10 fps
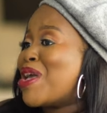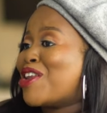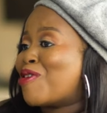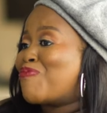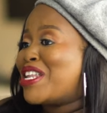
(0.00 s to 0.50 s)

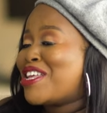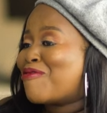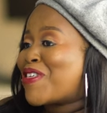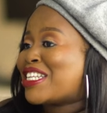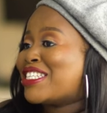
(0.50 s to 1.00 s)
may not
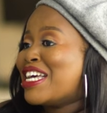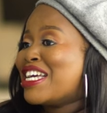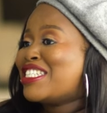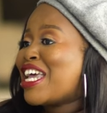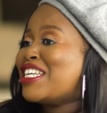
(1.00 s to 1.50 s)
believe that
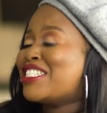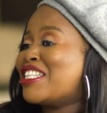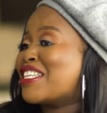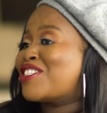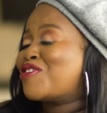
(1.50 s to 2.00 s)

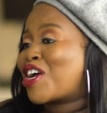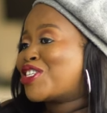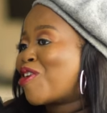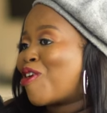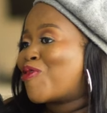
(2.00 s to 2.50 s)
changing the
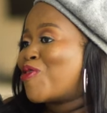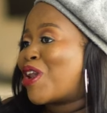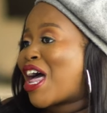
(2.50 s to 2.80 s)
structure of your